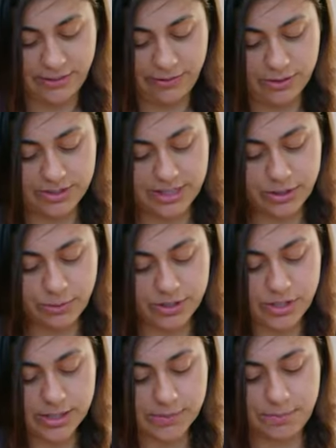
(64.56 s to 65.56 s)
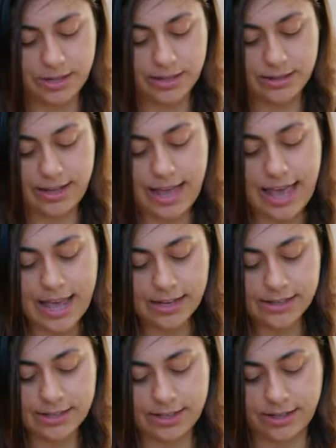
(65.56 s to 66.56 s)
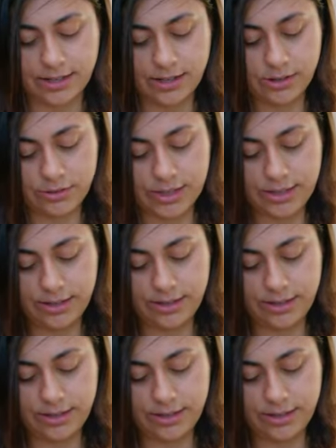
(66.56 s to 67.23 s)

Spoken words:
if you see, we're just beating the eggs, and already